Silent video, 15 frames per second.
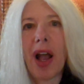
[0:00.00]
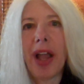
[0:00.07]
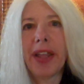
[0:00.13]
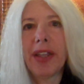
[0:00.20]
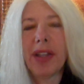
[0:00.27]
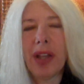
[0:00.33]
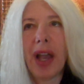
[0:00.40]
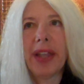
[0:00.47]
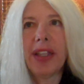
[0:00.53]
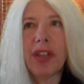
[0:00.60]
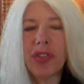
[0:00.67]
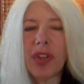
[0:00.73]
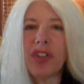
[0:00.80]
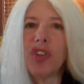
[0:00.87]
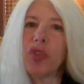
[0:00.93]
I
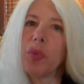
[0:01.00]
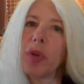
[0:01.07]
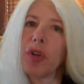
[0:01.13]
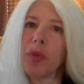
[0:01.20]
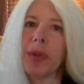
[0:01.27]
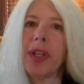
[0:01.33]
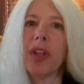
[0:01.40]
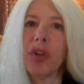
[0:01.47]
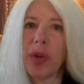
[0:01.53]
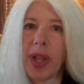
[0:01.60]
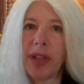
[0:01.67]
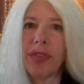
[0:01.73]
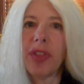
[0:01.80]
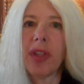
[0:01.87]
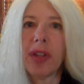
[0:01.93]
guess I just want to
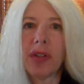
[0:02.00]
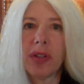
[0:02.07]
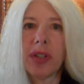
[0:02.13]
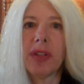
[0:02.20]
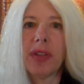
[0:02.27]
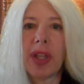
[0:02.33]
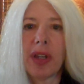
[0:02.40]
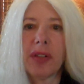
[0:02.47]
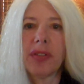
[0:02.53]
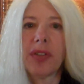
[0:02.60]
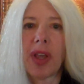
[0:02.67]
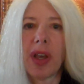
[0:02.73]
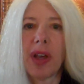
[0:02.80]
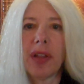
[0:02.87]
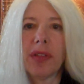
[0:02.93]
reiterate that
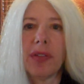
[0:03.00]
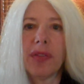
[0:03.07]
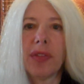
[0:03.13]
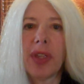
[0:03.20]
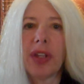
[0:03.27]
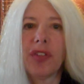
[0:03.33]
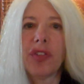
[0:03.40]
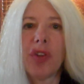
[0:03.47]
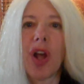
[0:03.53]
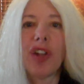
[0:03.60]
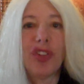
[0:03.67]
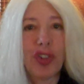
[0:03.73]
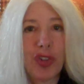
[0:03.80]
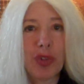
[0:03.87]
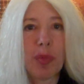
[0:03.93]
it's
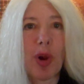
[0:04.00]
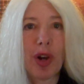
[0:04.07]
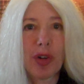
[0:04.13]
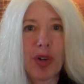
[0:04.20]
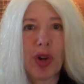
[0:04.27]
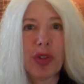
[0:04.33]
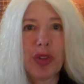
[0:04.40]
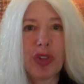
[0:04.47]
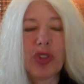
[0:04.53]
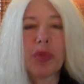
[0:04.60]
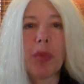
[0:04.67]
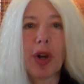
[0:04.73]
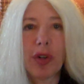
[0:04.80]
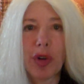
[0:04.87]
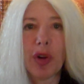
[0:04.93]
not just smart growth. That
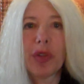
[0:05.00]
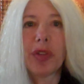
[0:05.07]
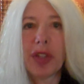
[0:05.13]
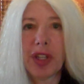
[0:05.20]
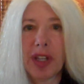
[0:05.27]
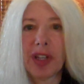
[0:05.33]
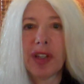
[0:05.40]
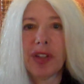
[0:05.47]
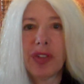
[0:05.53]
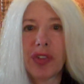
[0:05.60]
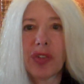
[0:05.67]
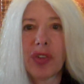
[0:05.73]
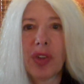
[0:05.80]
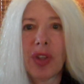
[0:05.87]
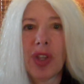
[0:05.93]
smart growth
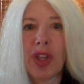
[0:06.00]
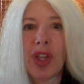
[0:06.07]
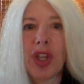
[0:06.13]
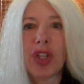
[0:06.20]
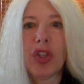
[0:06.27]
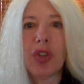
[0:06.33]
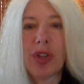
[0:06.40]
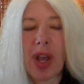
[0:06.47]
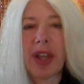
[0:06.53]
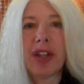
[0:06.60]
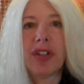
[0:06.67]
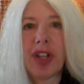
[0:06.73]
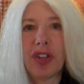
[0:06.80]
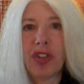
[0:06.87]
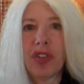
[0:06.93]
is
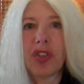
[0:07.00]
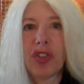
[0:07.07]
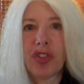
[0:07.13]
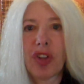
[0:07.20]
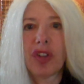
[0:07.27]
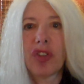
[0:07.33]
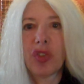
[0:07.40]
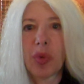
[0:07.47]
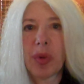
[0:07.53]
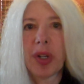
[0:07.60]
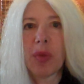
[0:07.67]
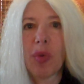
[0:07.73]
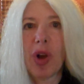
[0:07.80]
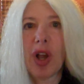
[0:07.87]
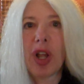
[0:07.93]
United Nations Agenda
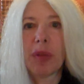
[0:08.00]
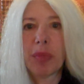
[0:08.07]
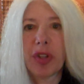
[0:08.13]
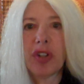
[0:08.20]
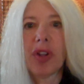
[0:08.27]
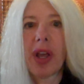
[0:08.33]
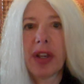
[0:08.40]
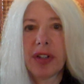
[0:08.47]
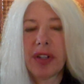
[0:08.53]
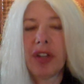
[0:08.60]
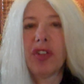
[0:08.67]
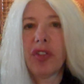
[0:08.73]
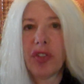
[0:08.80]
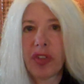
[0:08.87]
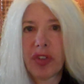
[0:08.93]
21, but United
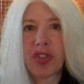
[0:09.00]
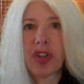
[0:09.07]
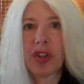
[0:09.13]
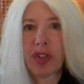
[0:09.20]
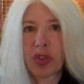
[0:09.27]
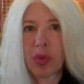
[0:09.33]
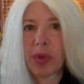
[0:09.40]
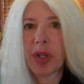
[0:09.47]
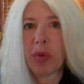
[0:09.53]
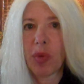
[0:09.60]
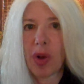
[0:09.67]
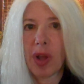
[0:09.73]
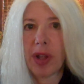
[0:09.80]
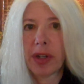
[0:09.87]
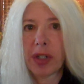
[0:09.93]
Nations Agenda
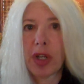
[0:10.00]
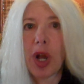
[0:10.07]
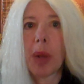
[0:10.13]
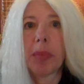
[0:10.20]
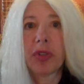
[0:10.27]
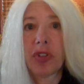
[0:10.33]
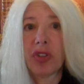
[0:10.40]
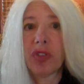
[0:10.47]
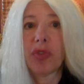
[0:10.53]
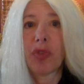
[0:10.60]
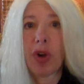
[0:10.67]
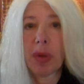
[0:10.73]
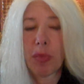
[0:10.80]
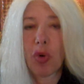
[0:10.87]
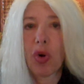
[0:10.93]
21 encompasses
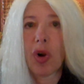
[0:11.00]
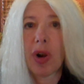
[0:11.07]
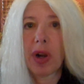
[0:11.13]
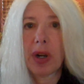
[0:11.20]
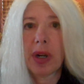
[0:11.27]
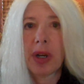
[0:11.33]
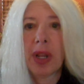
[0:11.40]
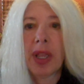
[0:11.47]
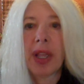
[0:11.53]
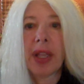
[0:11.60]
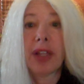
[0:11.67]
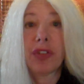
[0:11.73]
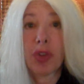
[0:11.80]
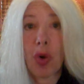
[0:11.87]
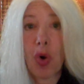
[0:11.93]
far more.
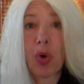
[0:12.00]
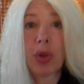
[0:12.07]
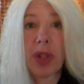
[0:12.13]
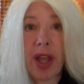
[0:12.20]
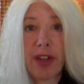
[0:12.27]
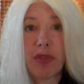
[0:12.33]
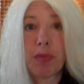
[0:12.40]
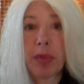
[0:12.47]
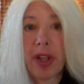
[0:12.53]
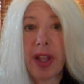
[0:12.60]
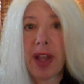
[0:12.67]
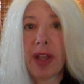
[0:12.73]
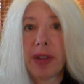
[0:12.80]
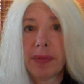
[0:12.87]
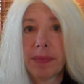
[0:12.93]
It's a whole life
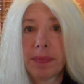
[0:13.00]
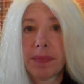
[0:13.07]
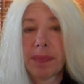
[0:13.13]
plan.